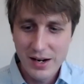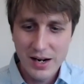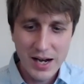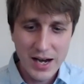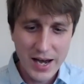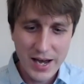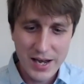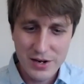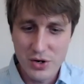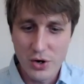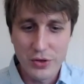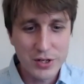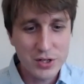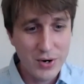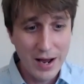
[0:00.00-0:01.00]

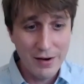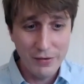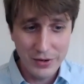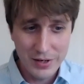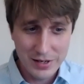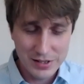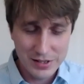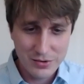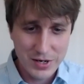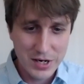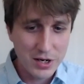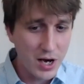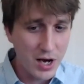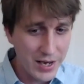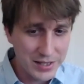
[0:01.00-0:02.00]
the travel industry
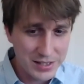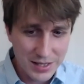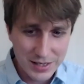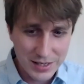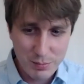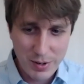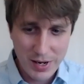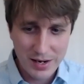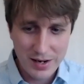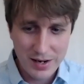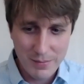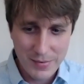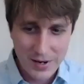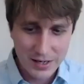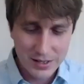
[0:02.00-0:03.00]
caused this
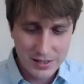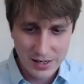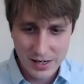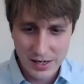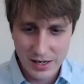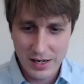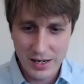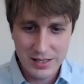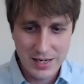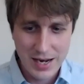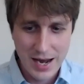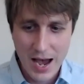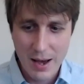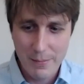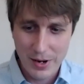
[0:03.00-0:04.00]
pandemic to
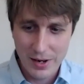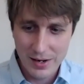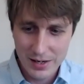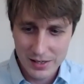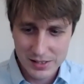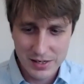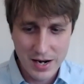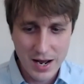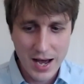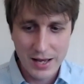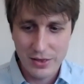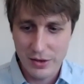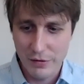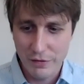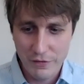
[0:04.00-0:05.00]
happen. It's
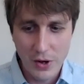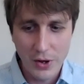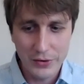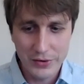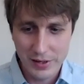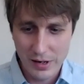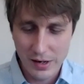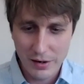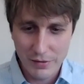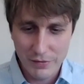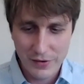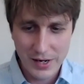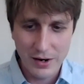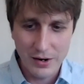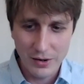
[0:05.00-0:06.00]
not the fault
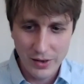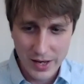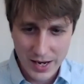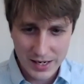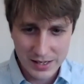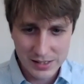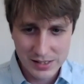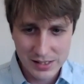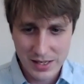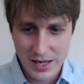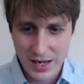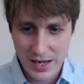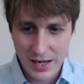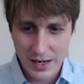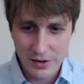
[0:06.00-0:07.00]
of airlines
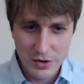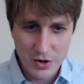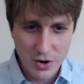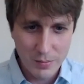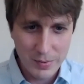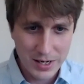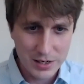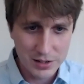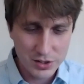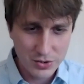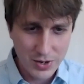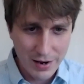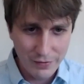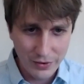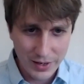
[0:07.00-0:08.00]
that nobody is
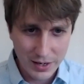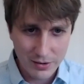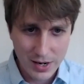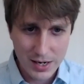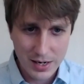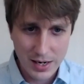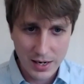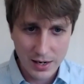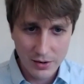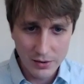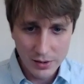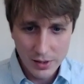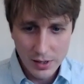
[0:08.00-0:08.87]
traveling right now.